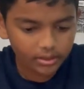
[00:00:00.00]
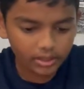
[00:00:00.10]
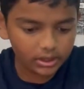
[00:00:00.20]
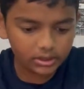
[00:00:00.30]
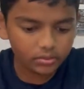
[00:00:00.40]

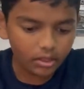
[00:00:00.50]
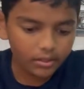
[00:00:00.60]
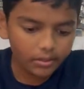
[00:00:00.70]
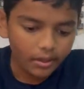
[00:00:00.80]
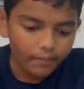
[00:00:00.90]
that's what
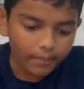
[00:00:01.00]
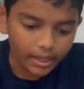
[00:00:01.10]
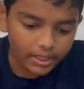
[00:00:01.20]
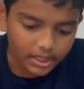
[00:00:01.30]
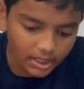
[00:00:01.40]

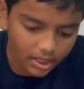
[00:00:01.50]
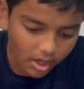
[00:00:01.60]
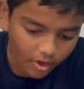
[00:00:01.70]
particle